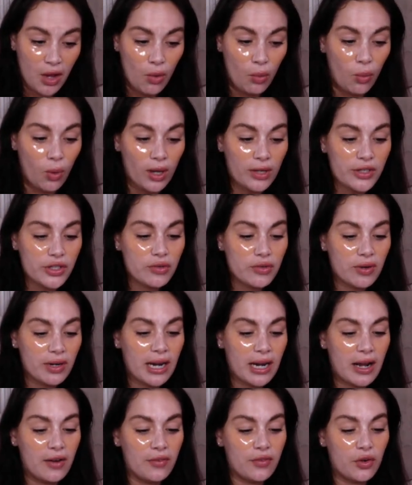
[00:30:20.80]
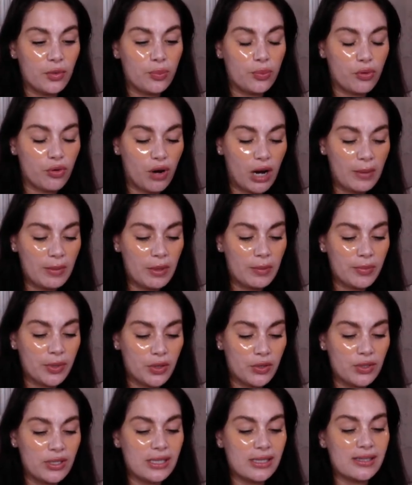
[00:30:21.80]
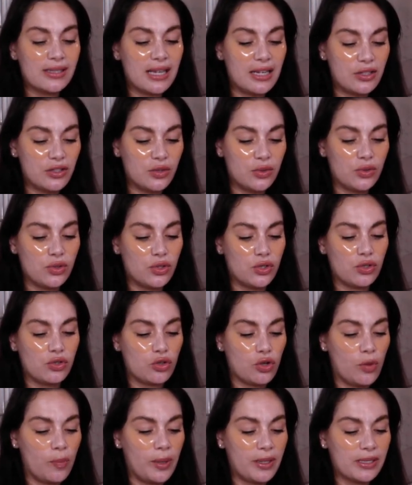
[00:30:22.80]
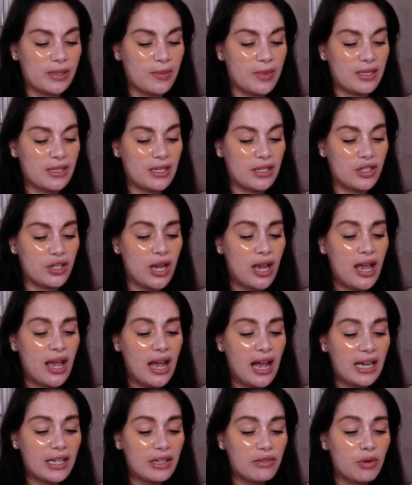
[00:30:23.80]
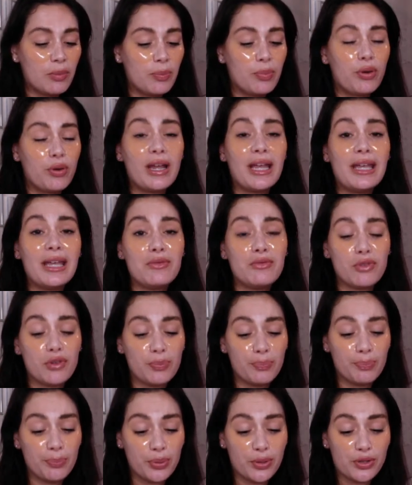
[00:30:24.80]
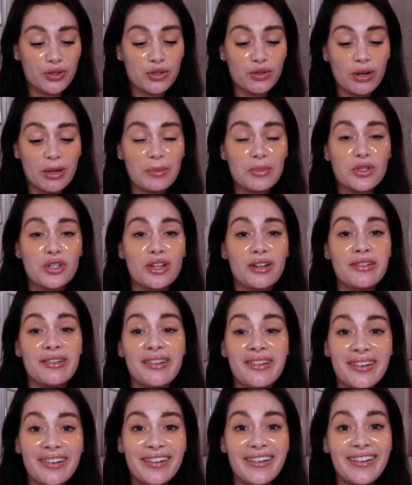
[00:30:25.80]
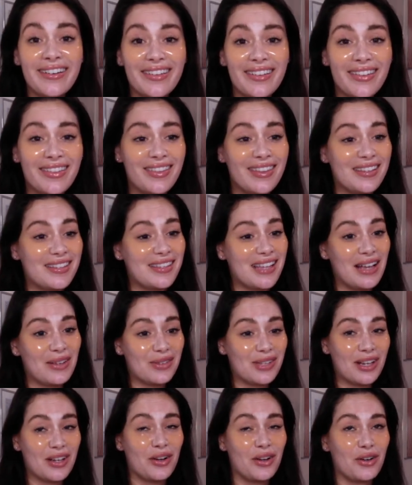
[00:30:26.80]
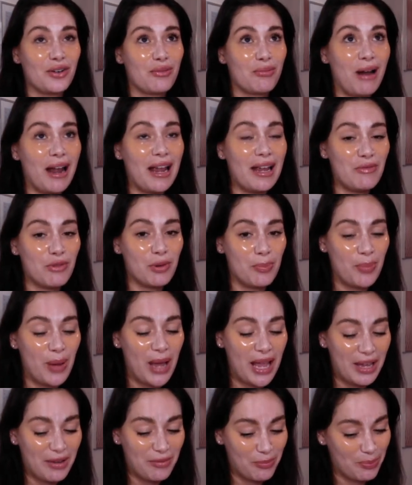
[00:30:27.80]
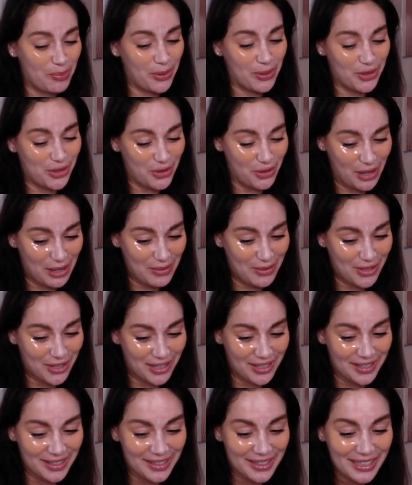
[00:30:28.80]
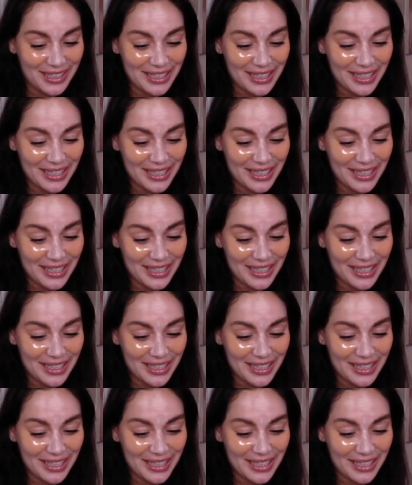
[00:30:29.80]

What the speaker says: Once you run out of your Primark Beauty Essentials, just drop us a message and a repeat prescription. This sounds like a great repeat prescription.